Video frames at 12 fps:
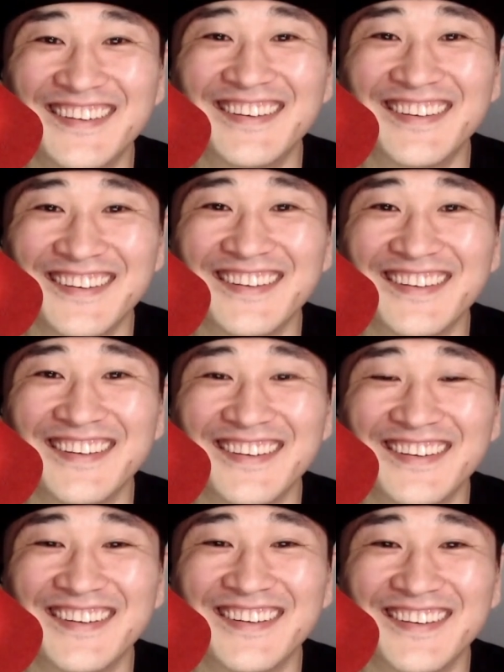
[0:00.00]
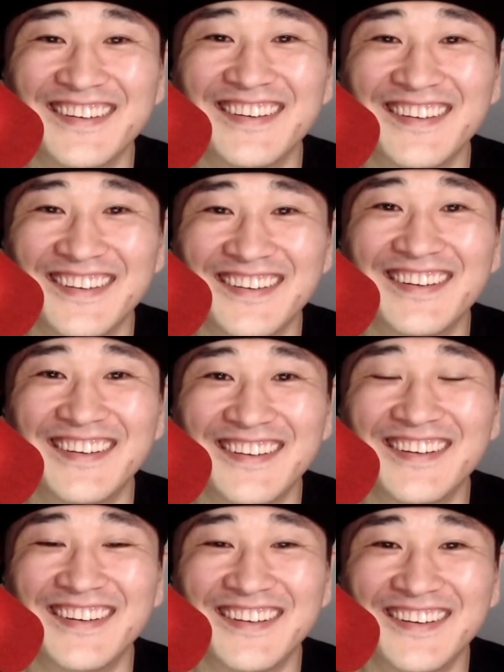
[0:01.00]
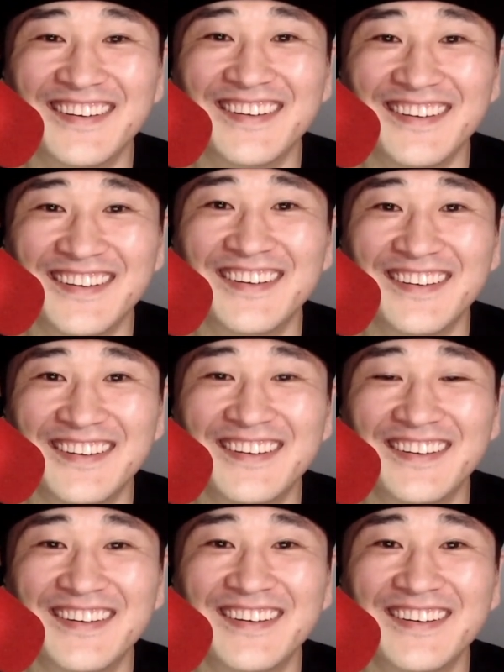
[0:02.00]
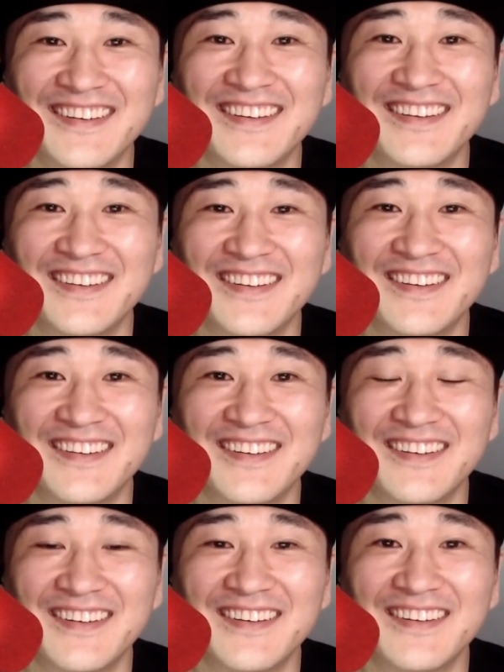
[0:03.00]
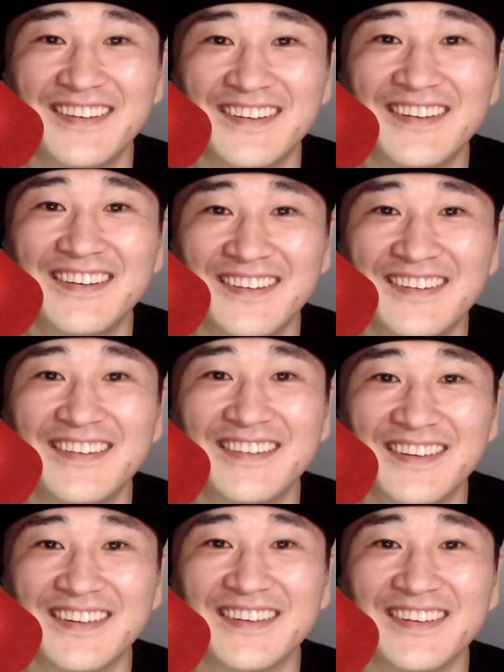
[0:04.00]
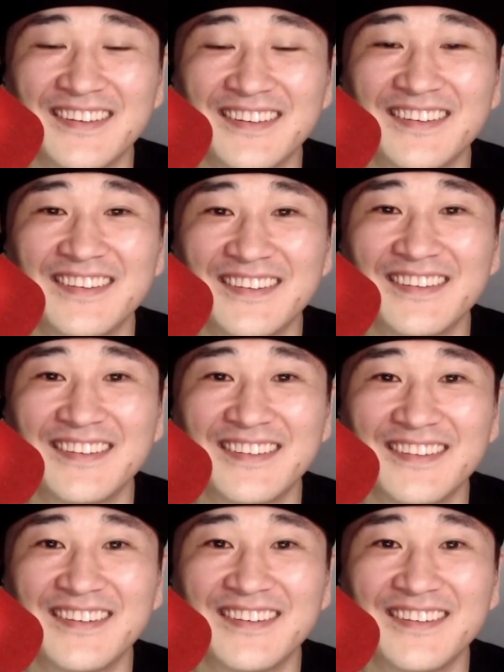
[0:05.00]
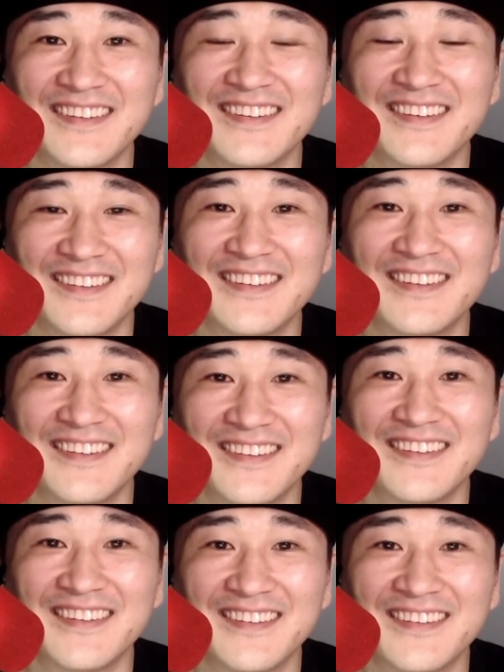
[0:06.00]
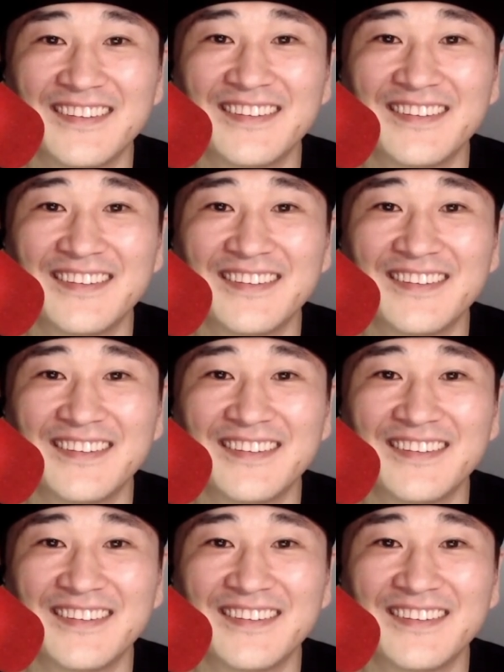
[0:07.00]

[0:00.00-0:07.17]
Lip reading: No words are spoken by the person on screen.